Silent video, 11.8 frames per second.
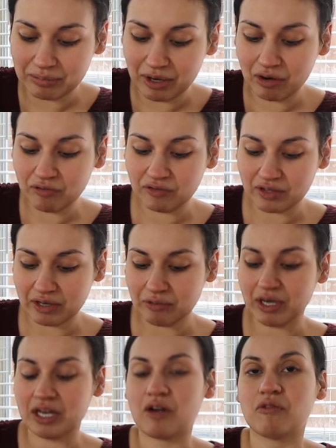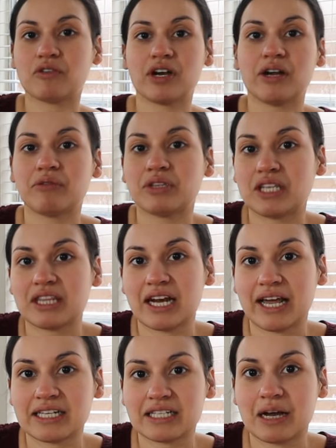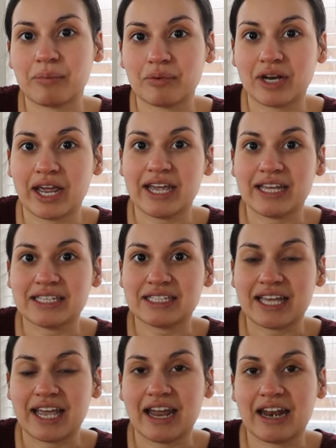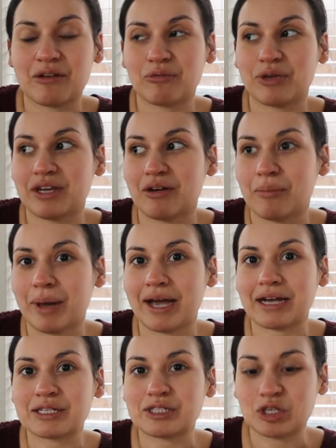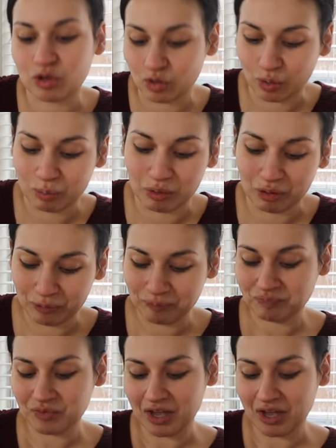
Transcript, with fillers: but hopefully we get over it within the next couple days and we go back to normal